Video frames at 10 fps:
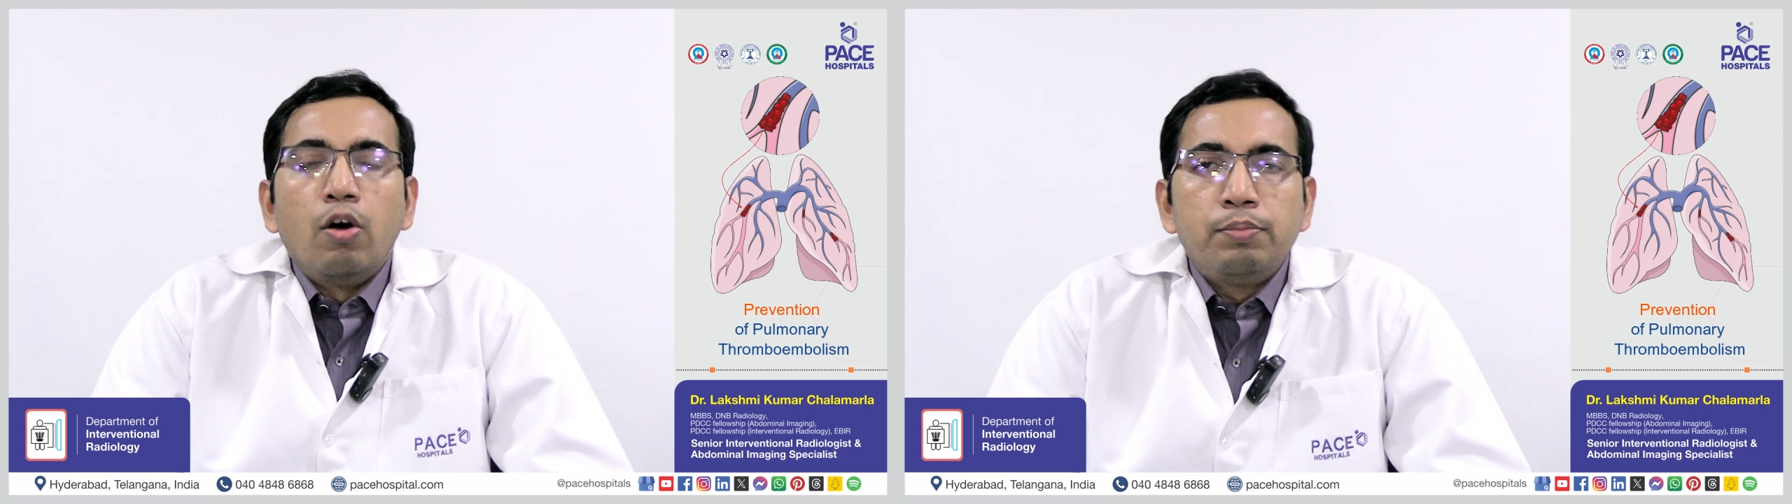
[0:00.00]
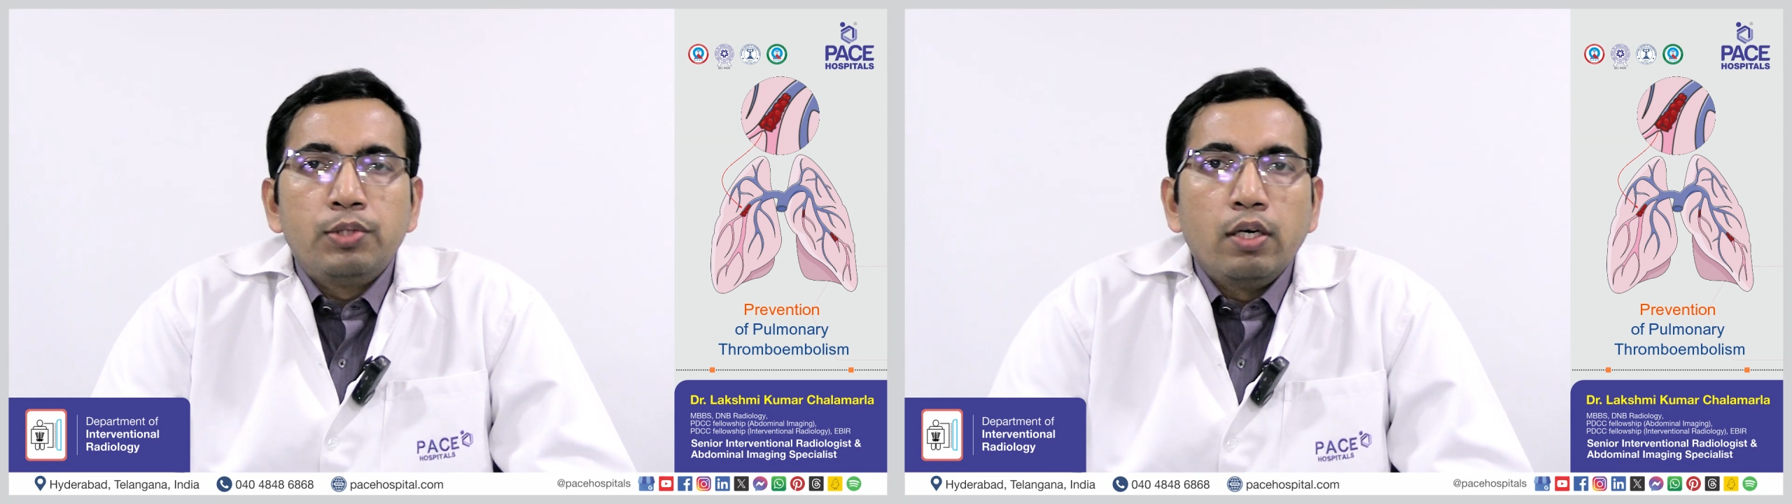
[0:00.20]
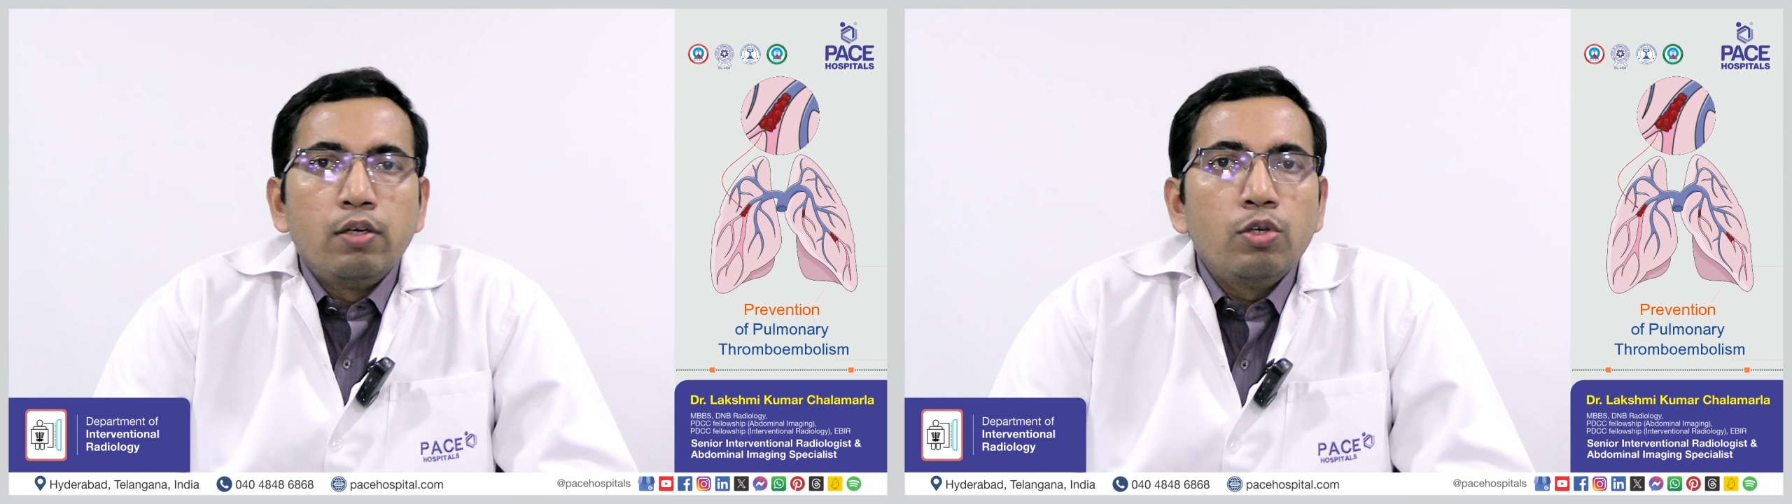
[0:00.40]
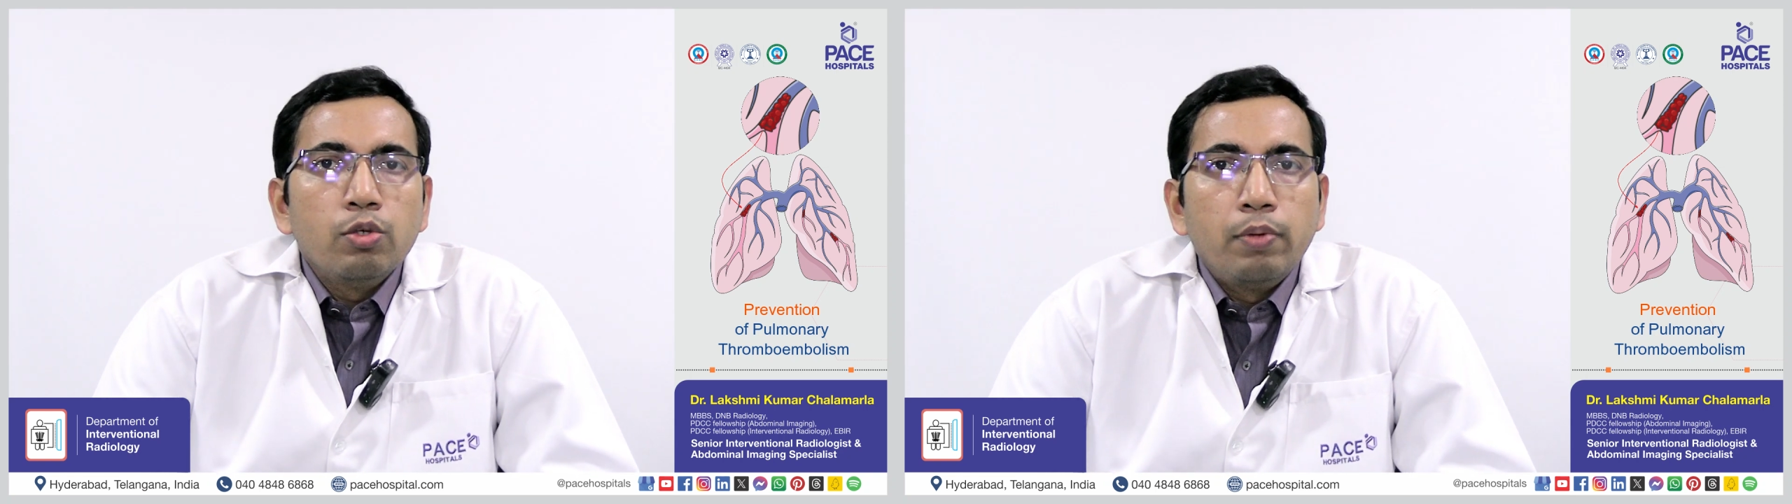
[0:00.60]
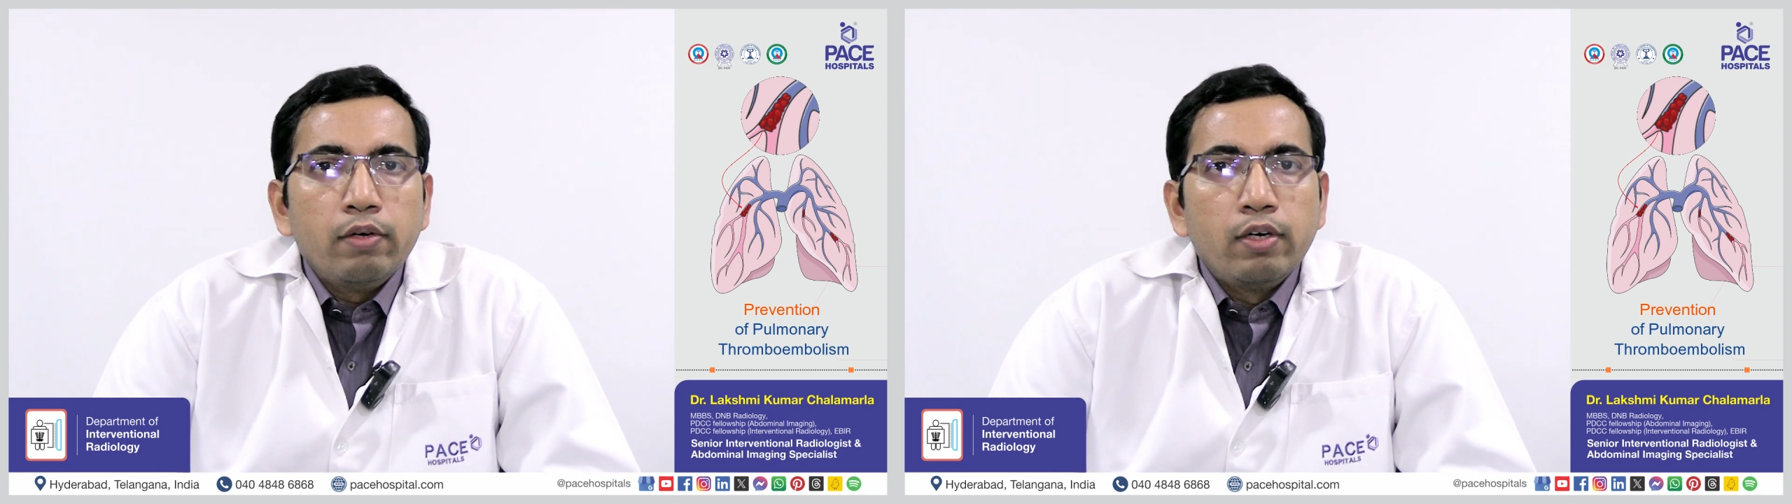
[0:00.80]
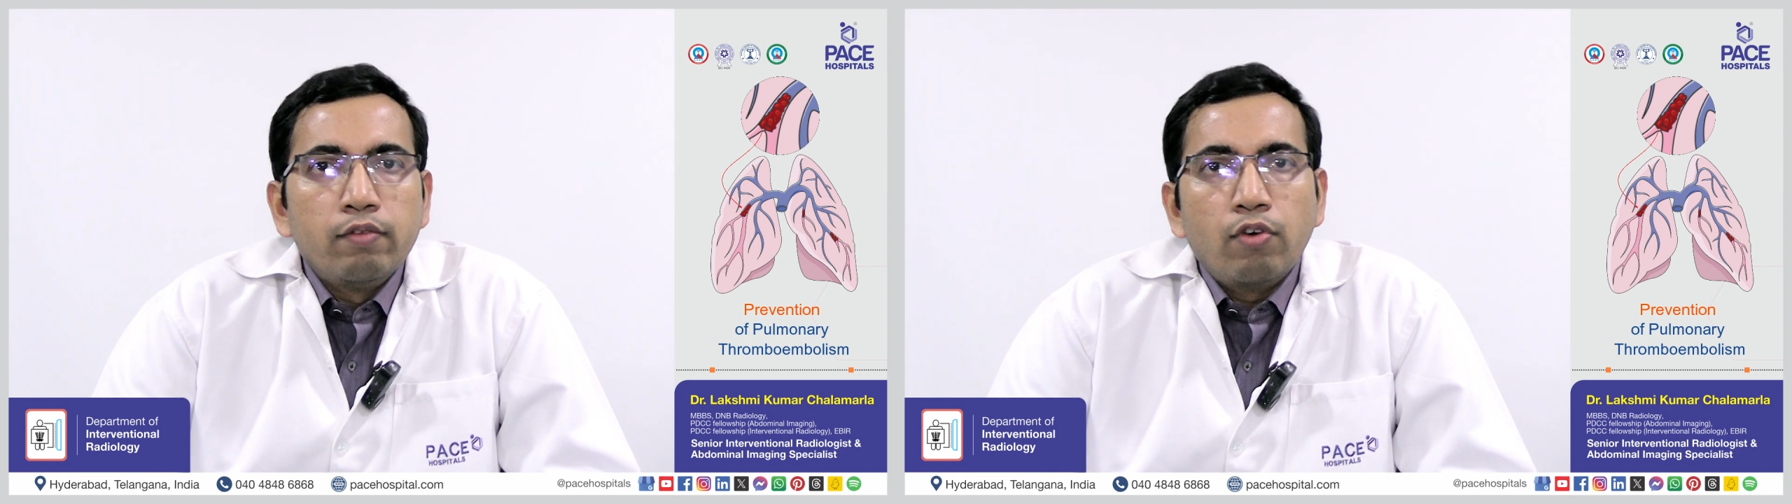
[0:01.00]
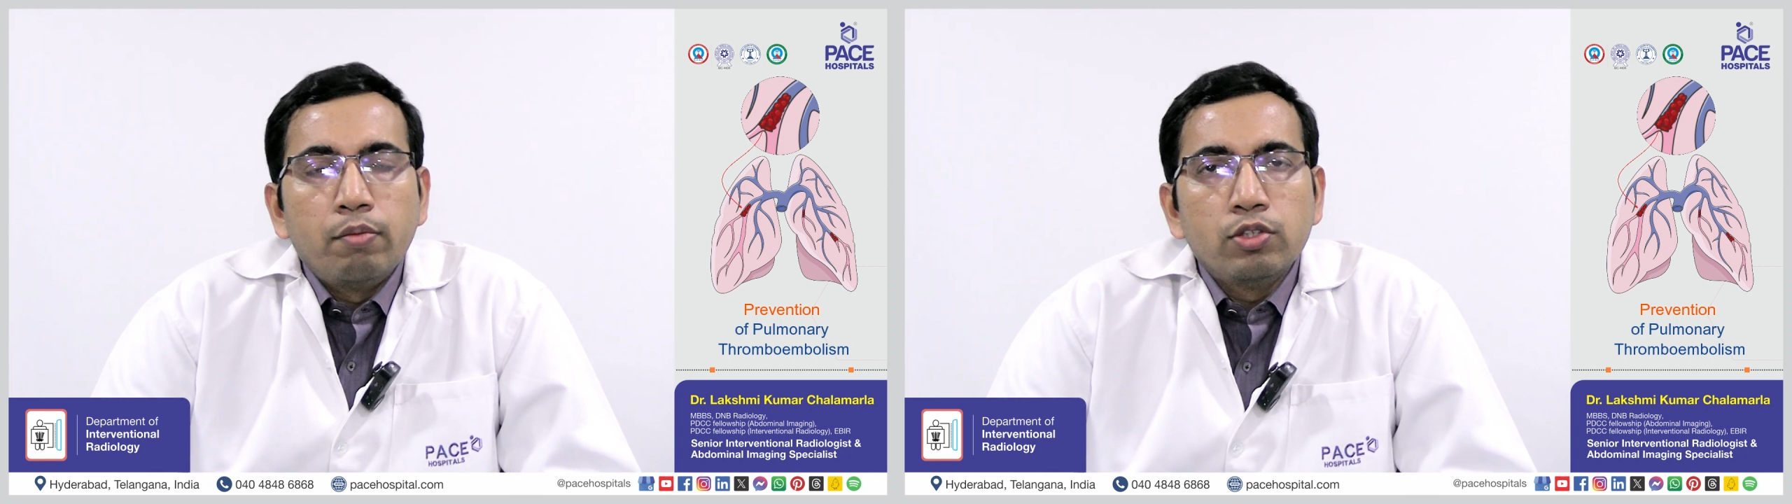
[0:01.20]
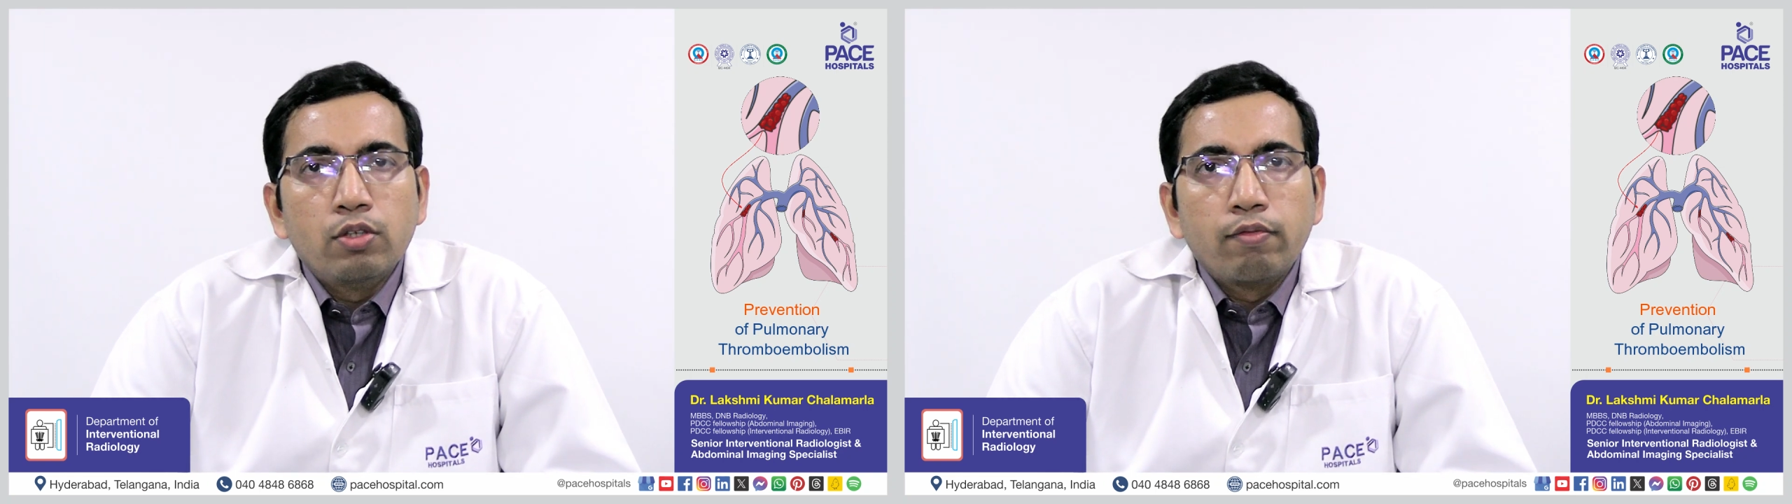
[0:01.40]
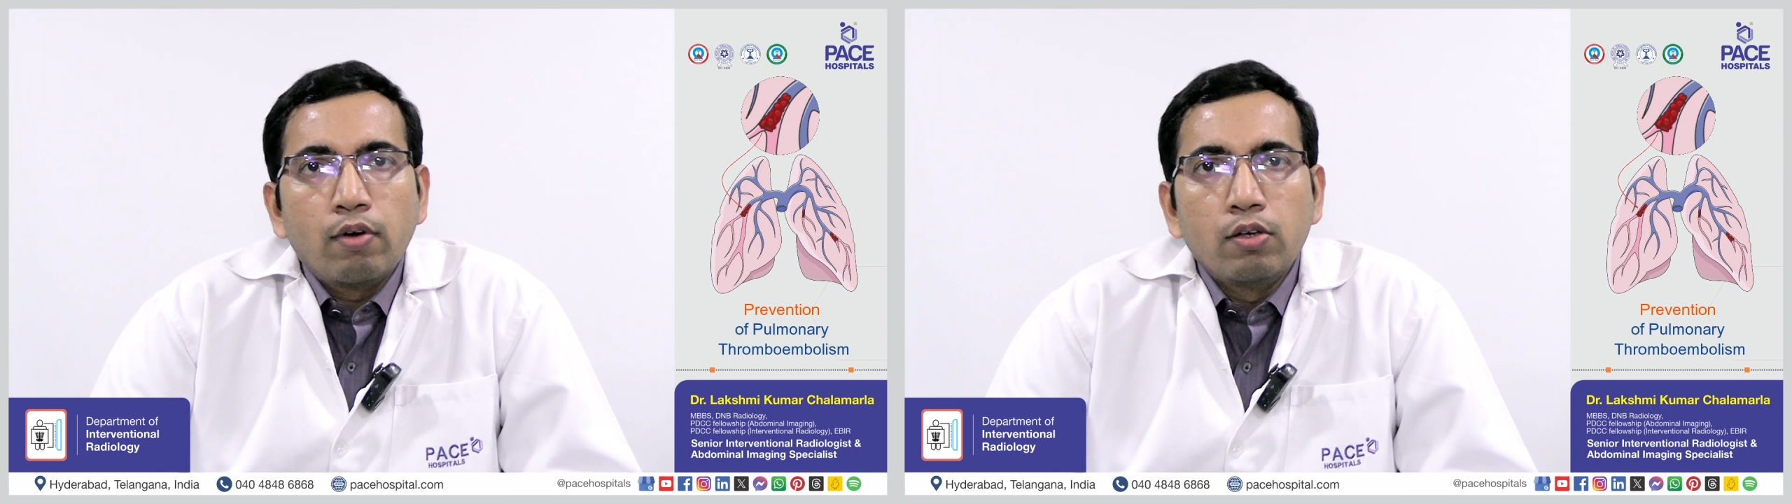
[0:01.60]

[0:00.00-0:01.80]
option to prevent formation of